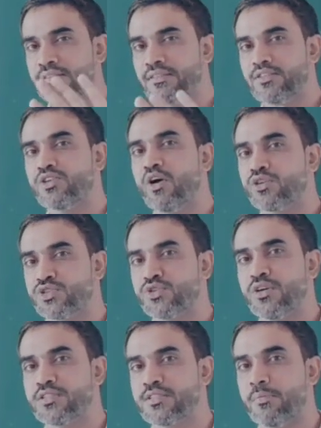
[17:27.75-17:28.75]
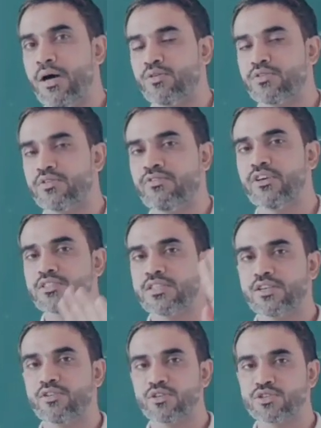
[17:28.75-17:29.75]
talks to us about. First
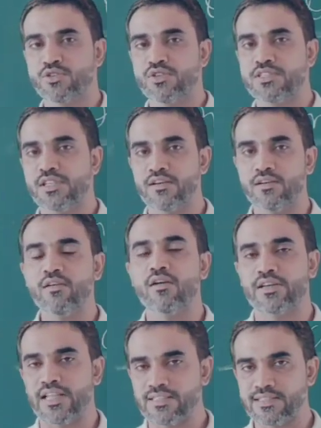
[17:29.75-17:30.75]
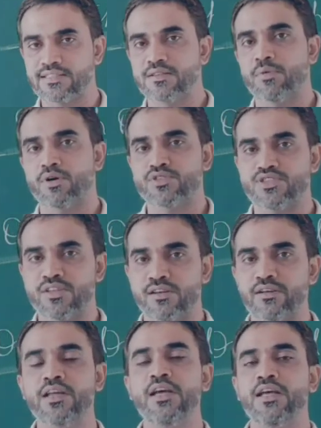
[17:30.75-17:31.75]
he talks to the children or tells us about the
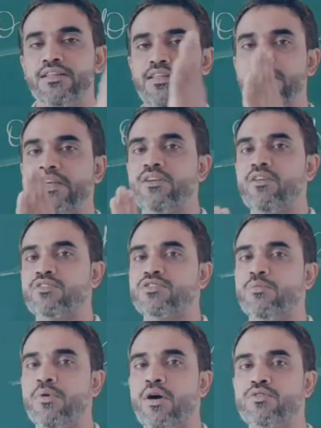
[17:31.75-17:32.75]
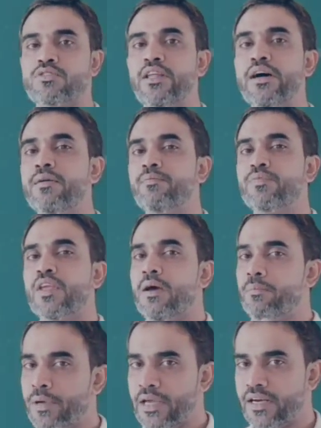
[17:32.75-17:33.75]
children, then he talks about the
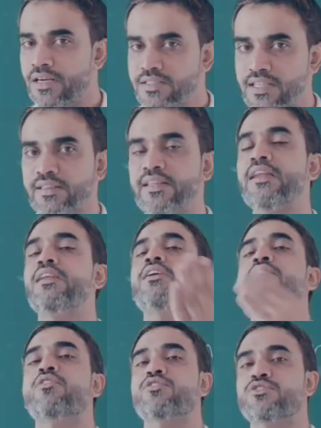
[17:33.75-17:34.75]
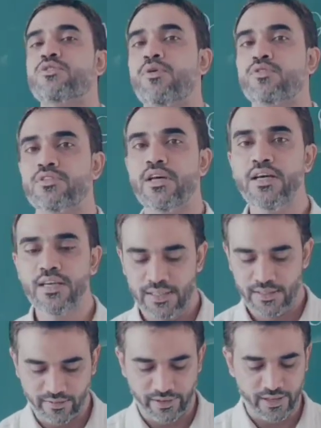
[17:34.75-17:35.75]
parents, and then he talks about the
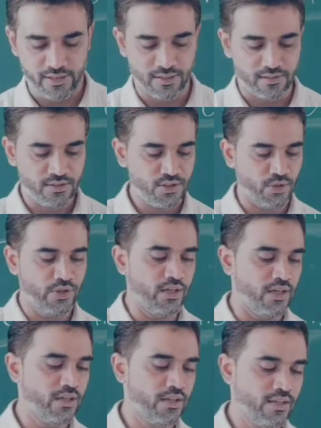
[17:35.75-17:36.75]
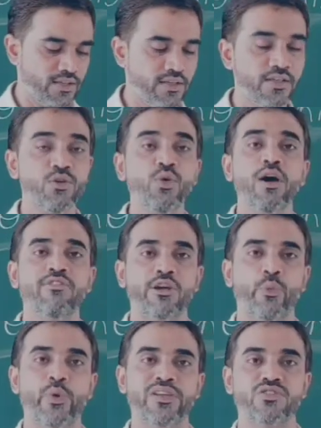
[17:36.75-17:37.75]
Creator. So here you have a
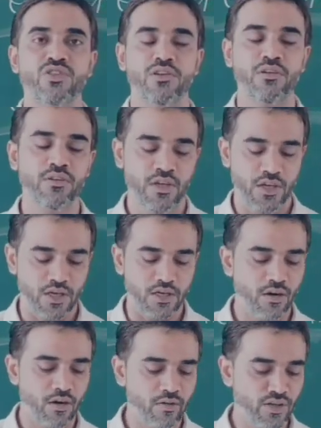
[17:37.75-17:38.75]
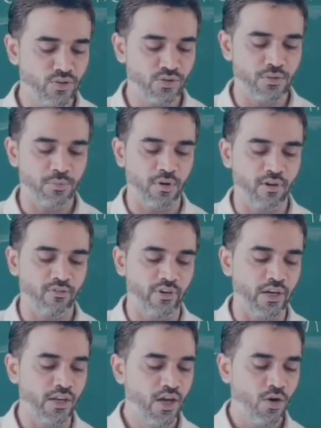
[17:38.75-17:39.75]
question: according to the
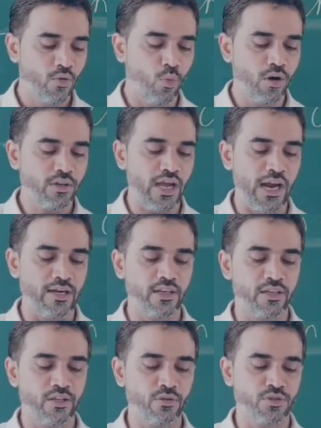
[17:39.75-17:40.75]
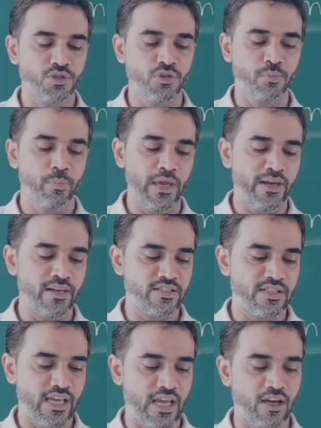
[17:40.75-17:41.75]
prophet, what attitude should
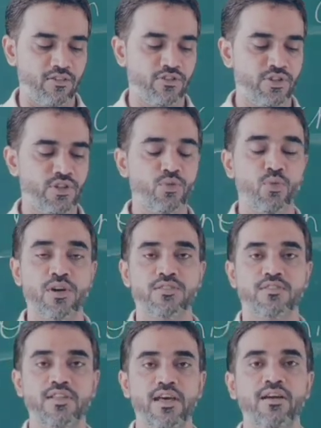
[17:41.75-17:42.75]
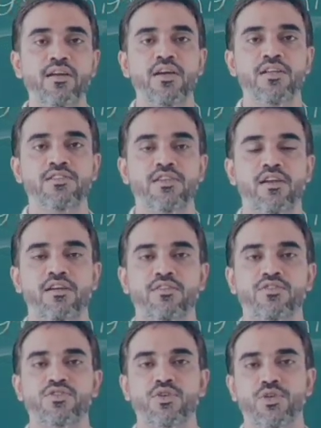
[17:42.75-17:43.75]
parents have towards their
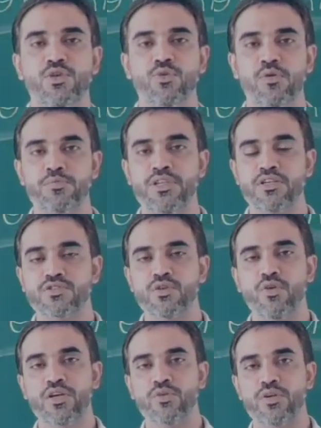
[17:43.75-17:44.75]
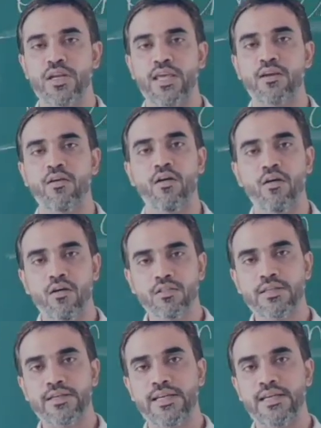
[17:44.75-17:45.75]
children? So you will be just going to take all
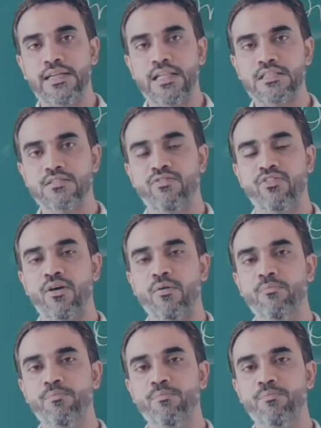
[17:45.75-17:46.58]
the details from